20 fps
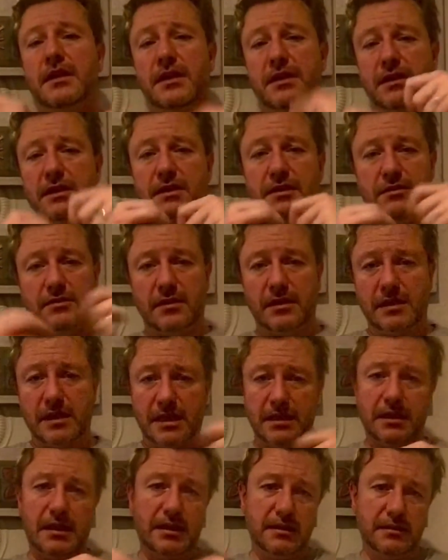And then you draw
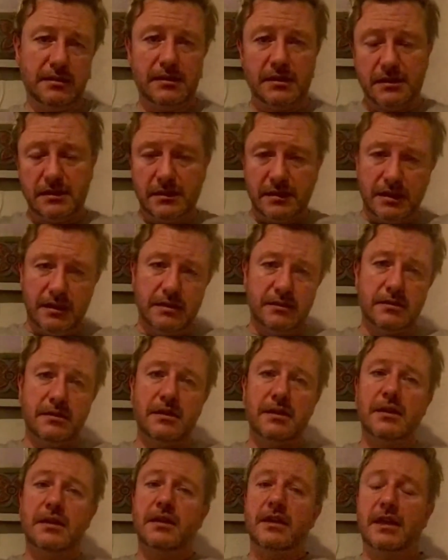that line, you cut it again.
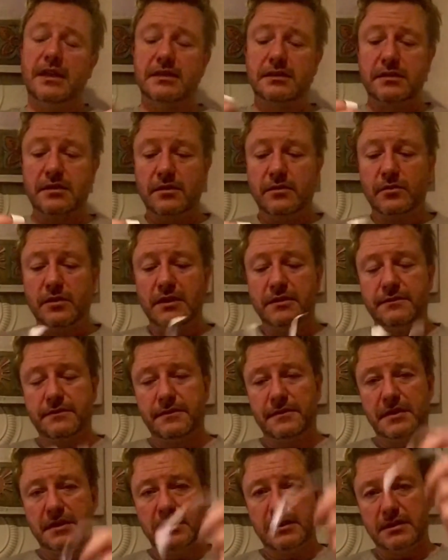And so what if
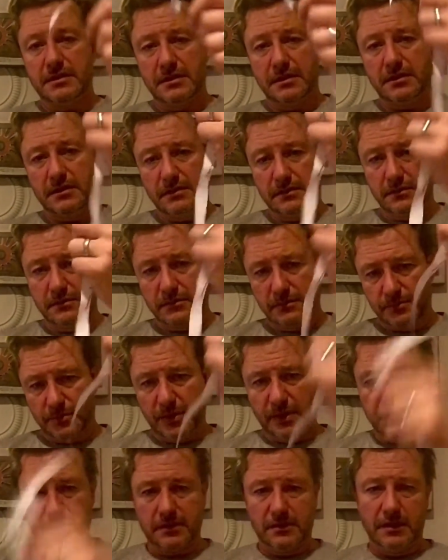at the
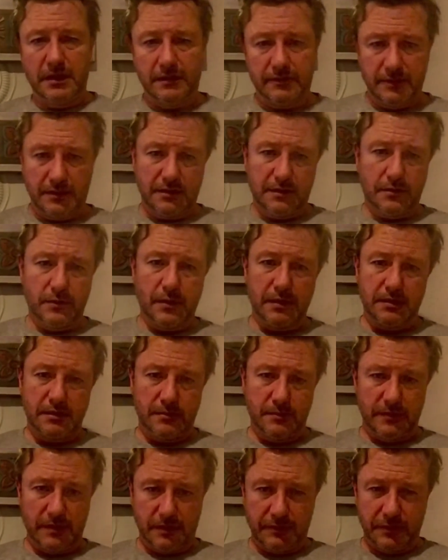particle level, at the quantum
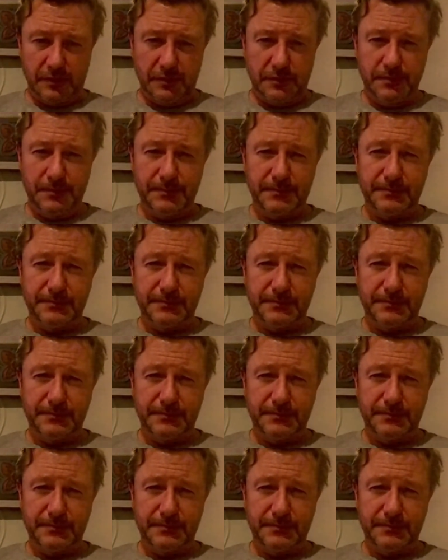level,